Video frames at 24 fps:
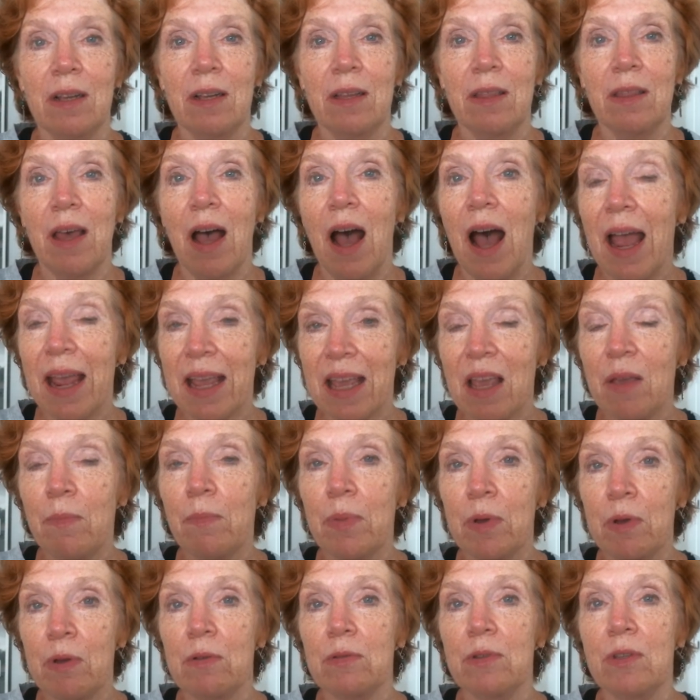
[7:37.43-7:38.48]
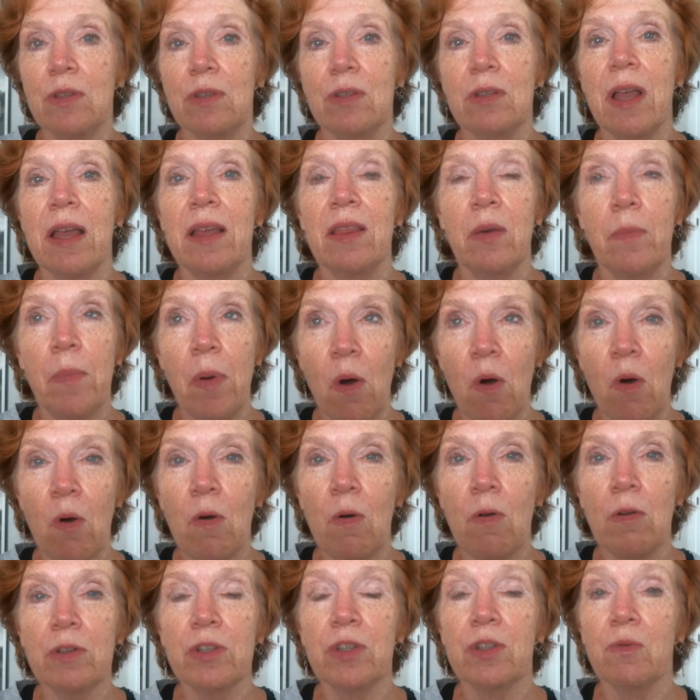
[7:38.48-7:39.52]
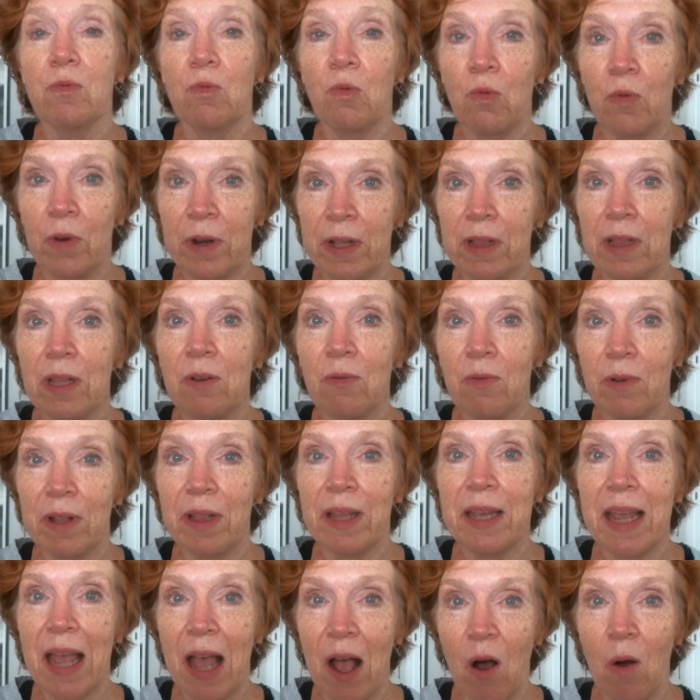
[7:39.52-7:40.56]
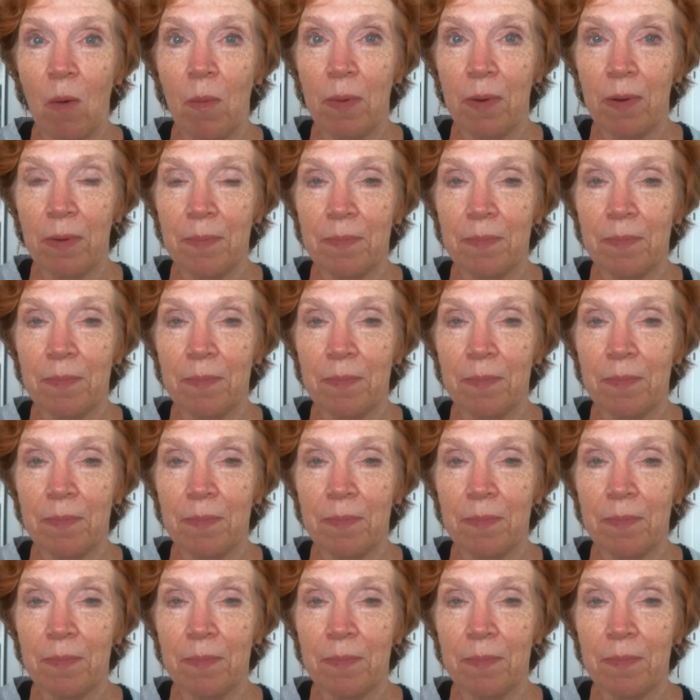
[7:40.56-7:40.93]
The hiking boots and the poles really, really help.